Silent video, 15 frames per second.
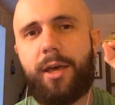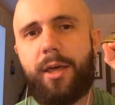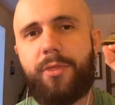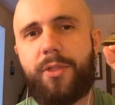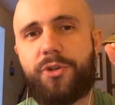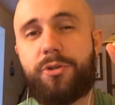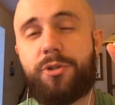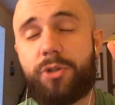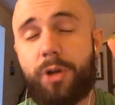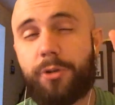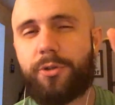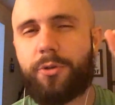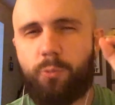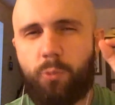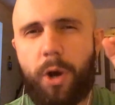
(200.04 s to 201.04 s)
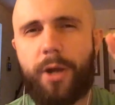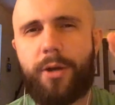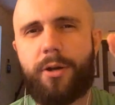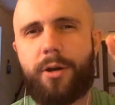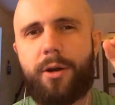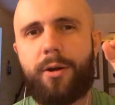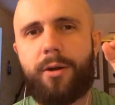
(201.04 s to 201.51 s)
that you start to
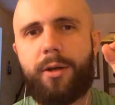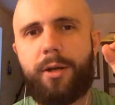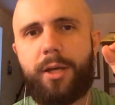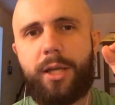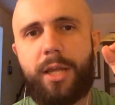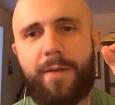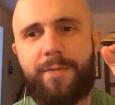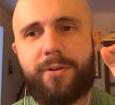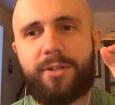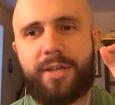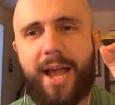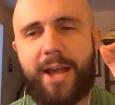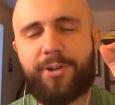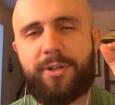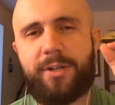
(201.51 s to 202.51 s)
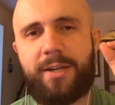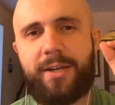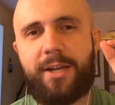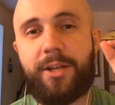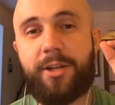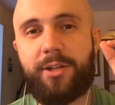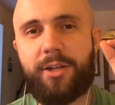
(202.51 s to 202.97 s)
wonder if there's
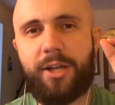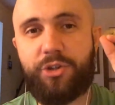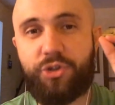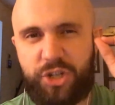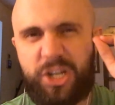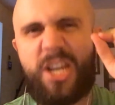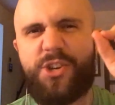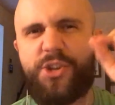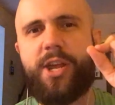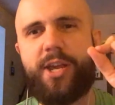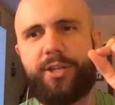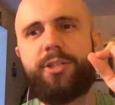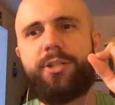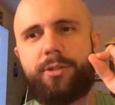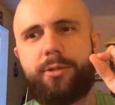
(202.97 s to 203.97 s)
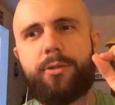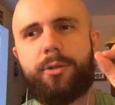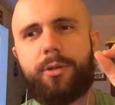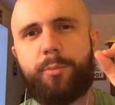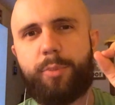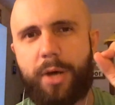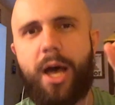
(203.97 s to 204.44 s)
actually a genius
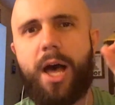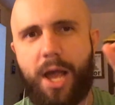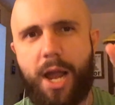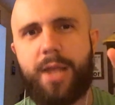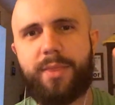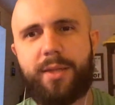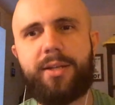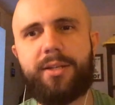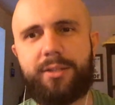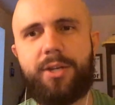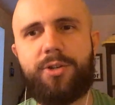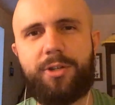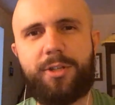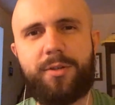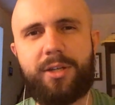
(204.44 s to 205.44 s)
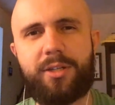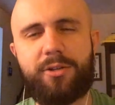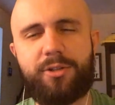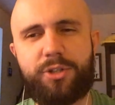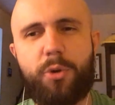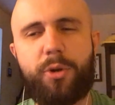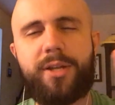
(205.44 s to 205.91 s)
behind the decisions, because they're
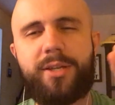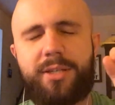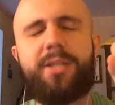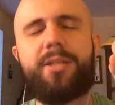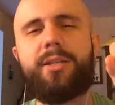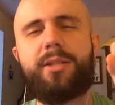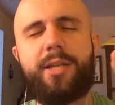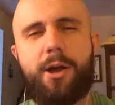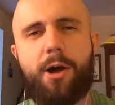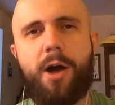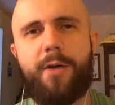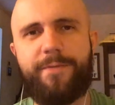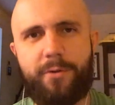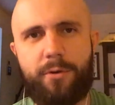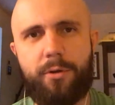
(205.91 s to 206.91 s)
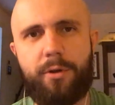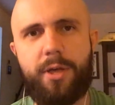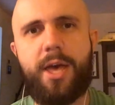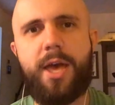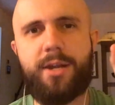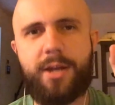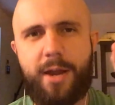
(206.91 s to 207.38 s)
so consistently awful
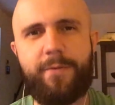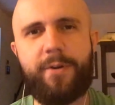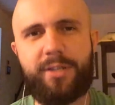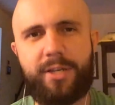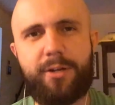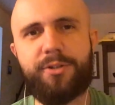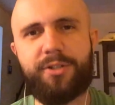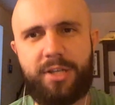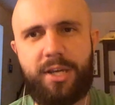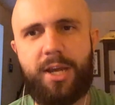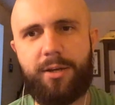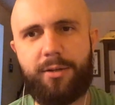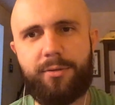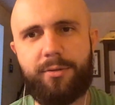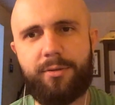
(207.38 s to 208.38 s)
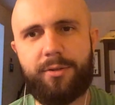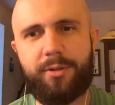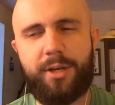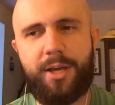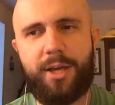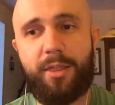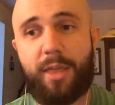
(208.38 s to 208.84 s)
in every single scene.
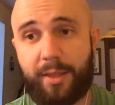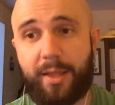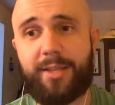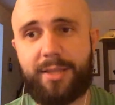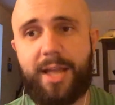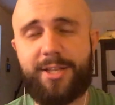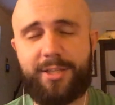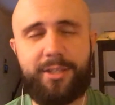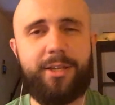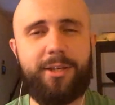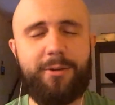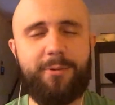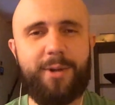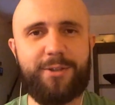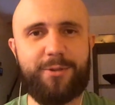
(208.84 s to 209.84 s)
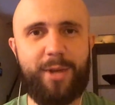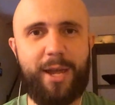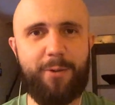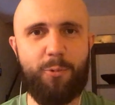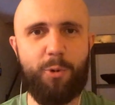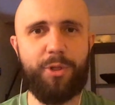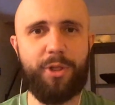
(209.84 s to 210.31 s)
Like that's
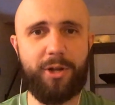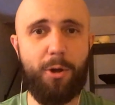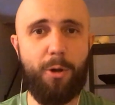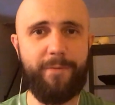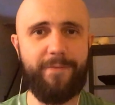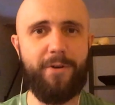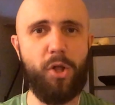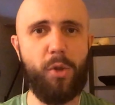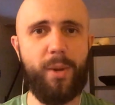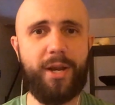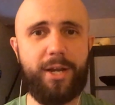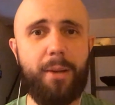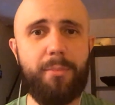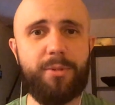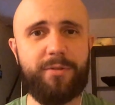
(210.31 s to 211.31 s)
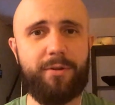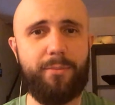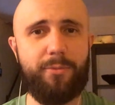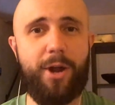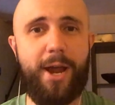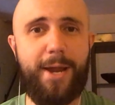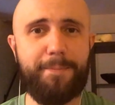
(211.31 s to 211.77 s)
like where the cult following comes from,
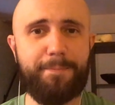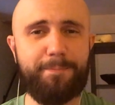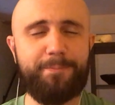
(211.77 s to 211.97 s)
right?